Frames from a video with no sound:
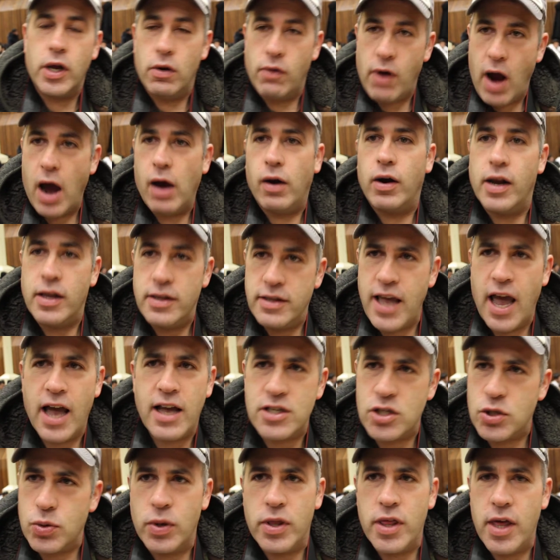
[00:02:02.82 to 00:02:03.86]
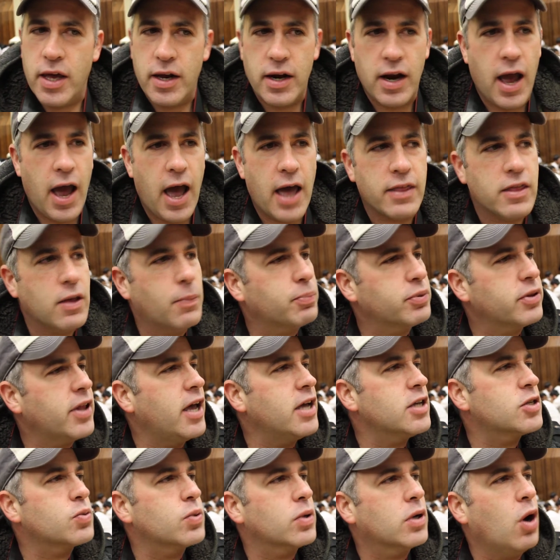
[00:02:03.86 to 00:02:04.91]
around and dance with it, and the
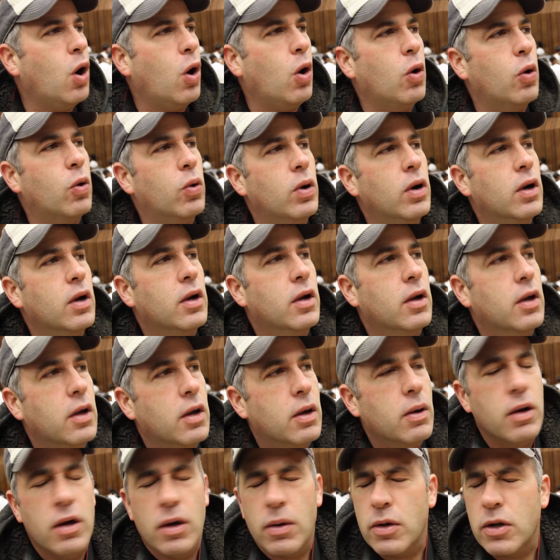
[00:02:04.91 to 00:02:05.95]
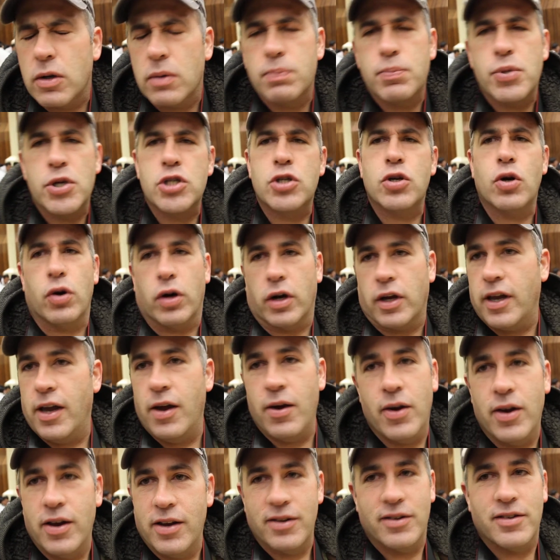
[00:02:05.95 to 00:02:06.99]
place would go berserk.
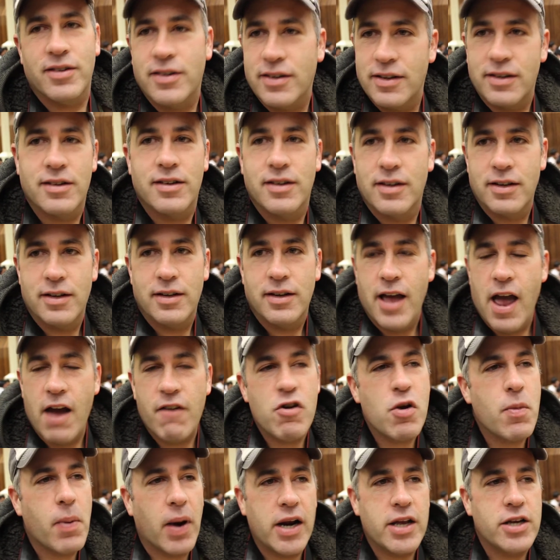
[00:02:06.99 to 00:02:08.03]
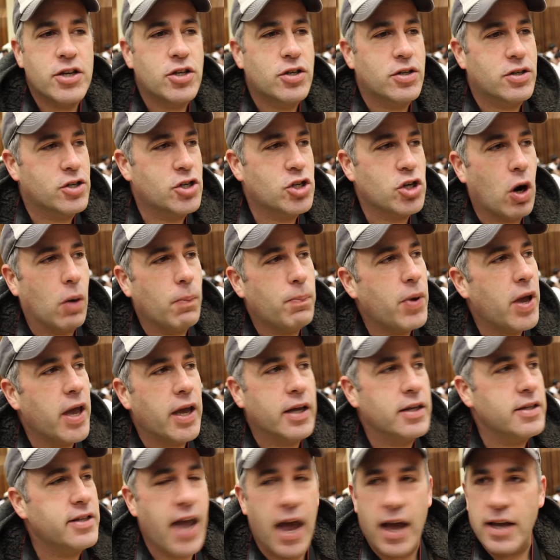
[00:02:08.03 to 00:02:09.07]
Everybody jumping
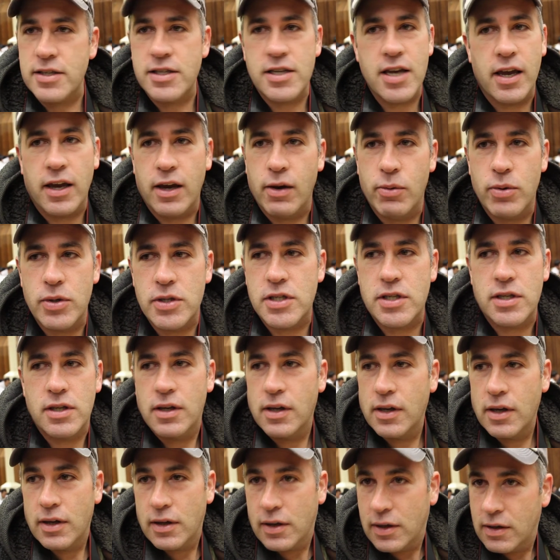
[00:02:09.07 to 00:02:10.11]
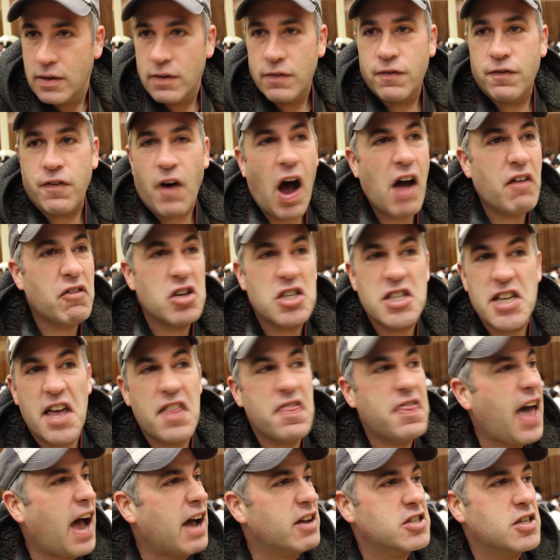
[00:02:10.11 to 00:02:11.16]
and dancing. It was 5,000 or
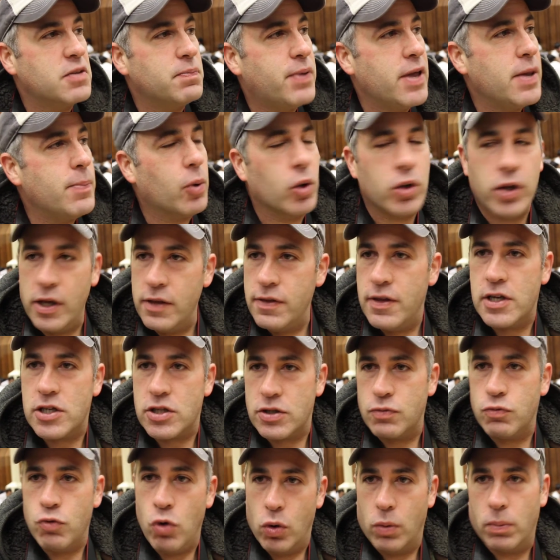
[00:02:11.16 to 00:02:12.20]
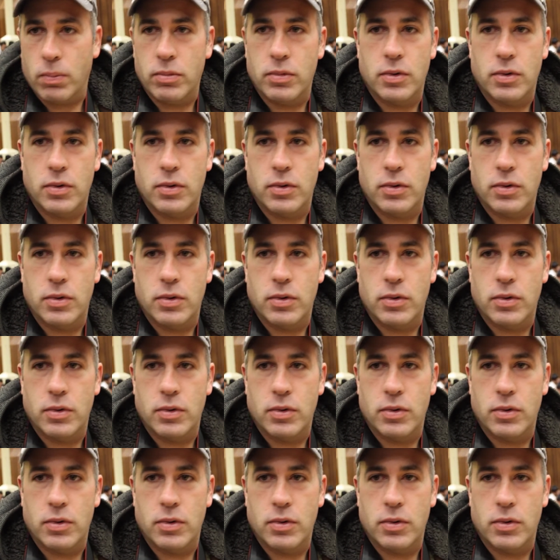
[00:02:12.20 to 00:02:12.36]
10,000 people in this room.